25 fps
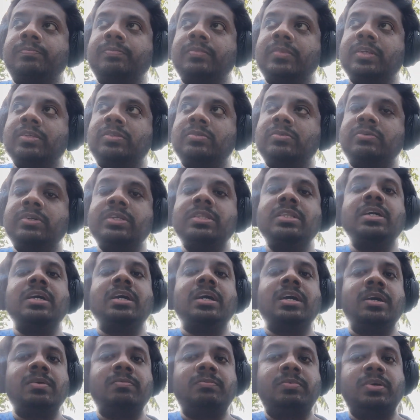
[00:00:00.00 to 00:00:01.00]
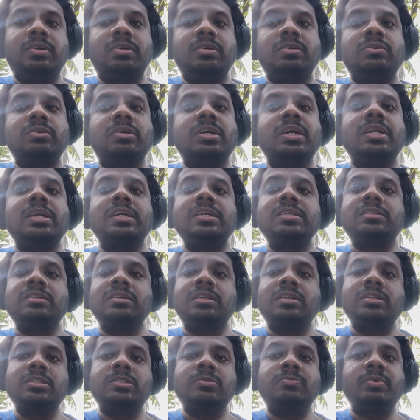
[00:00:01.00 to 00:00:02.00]
So with the app, you can
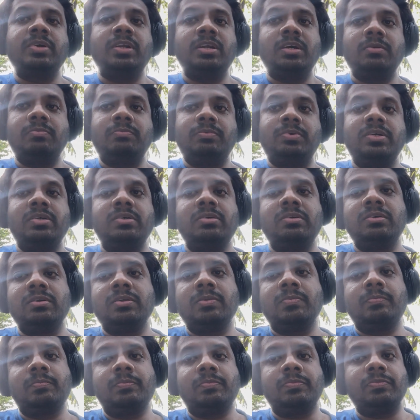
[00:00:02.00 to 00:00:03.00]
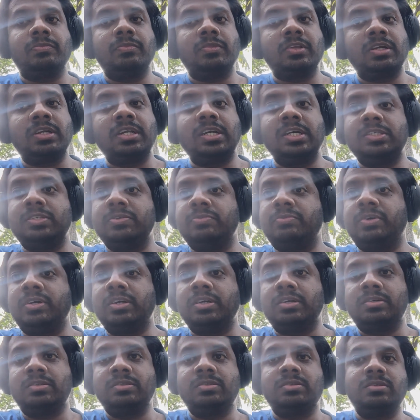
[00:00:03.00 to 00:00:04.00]
easily spin up
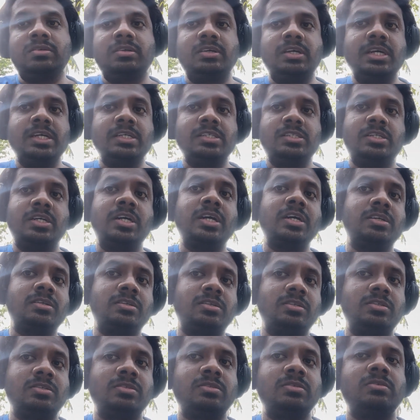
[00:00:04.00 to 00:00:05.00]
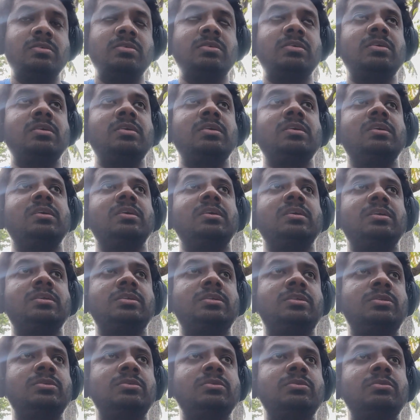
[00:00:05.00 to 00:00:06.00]
classifiers, extractors
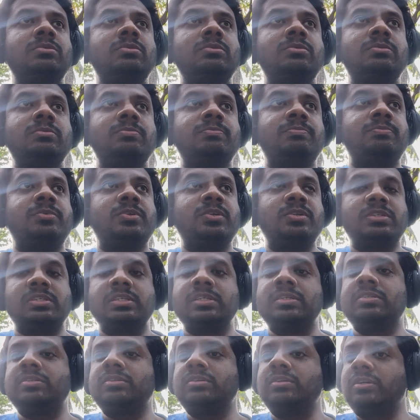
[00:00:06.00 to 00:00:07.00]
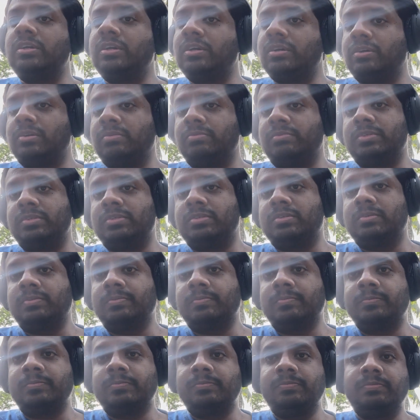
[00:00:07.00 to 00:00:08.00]
to process your documents.
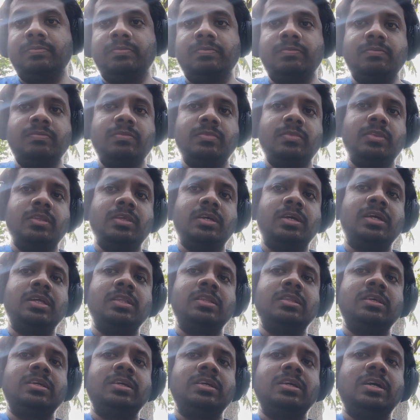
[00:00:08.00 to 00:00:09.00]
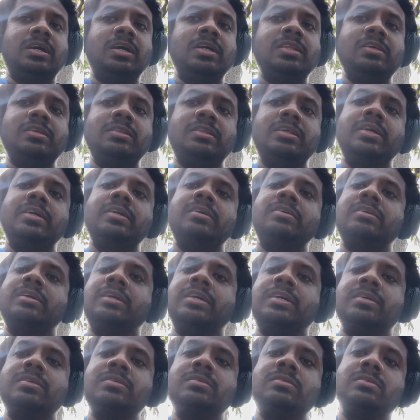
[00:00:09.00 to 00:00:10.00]
And the other thing
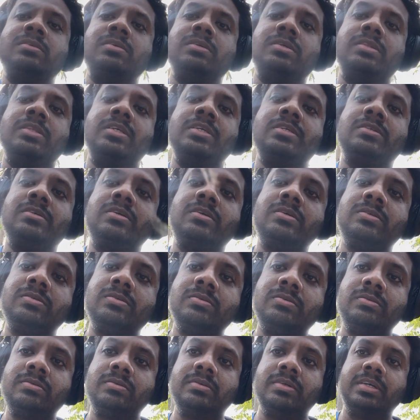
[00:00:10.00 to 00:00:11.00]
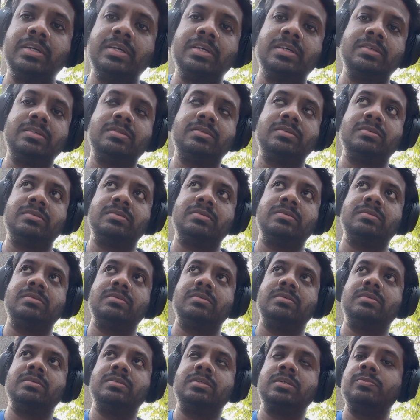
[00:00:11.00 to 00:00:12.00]
is, this also is
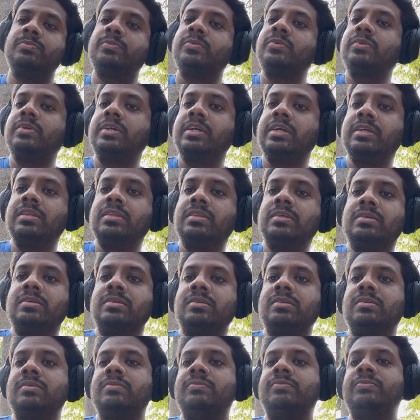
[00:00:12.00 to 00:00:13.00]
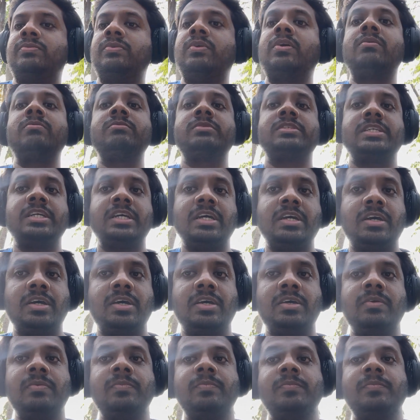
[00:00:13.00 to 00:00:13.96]
supporting the Forms AI,